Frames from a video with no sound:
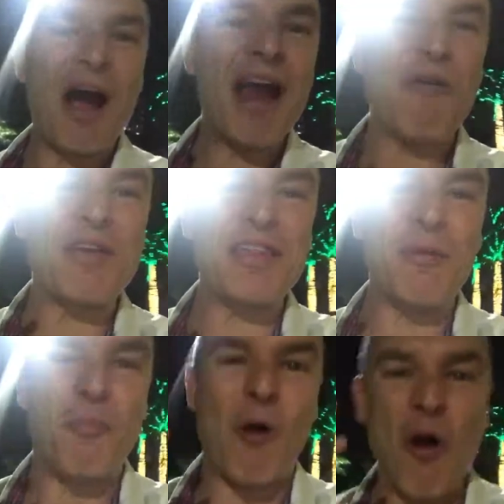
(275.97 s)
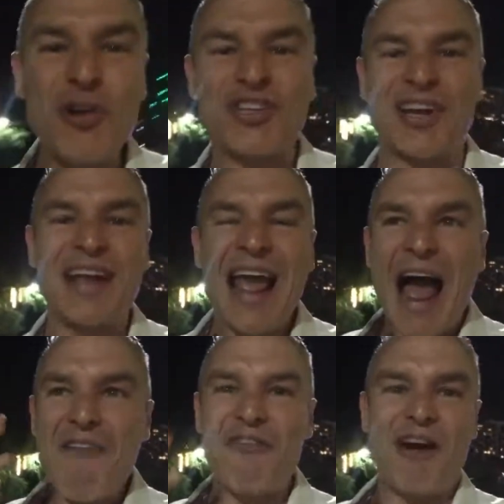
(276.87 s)
are we in the ocean
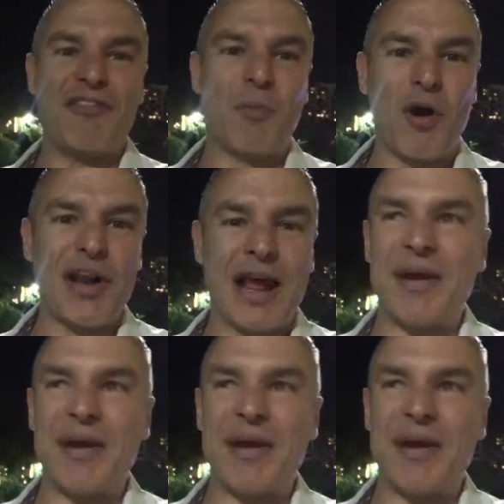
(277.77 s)
at 5 in the morning?